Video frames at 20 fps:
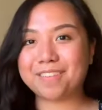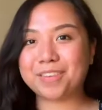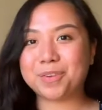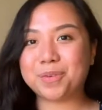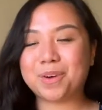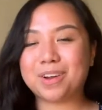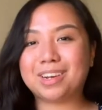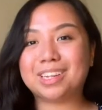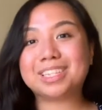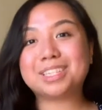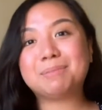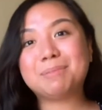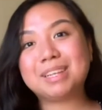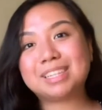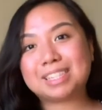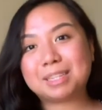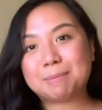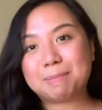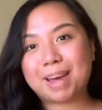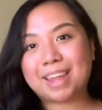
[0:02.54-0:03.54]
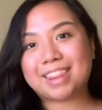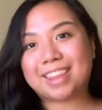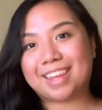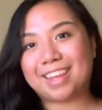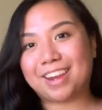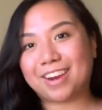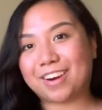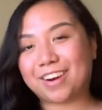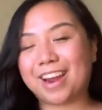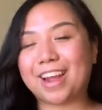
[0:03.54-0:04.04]
Everyone, it's Miss Samantha
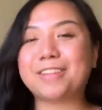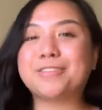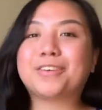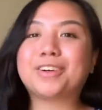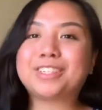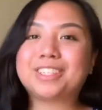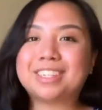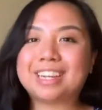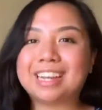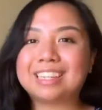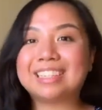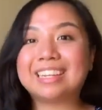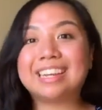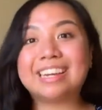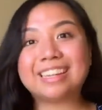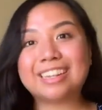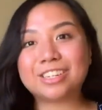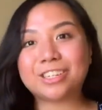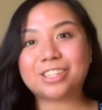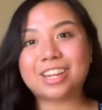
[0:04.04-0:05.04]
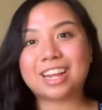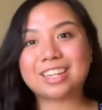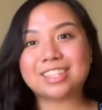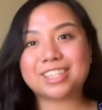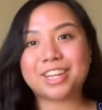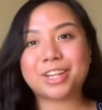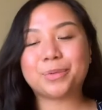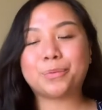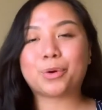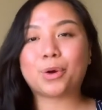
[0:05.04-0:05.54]
here, and for today's English
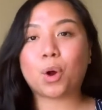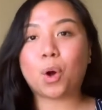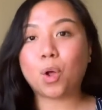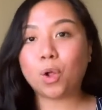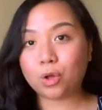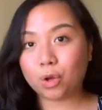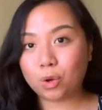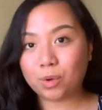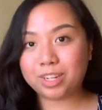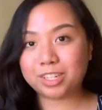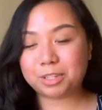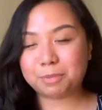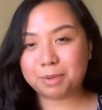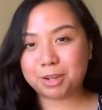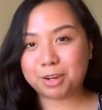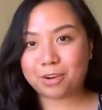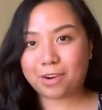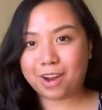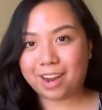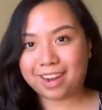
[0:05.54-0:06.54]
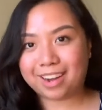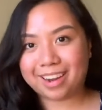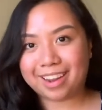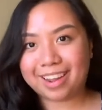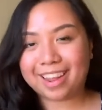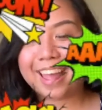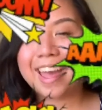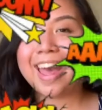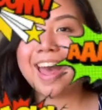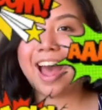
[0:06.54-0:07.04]
lesson, we're all going to be
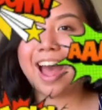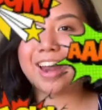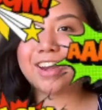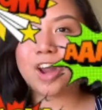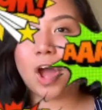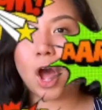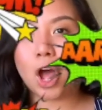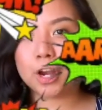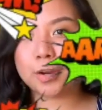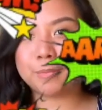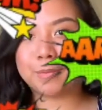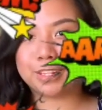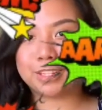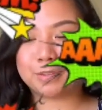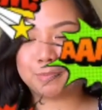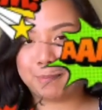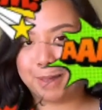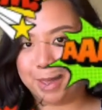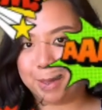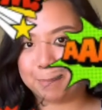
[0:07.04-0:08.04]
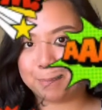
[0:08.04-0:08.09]
creating an onomatopoeia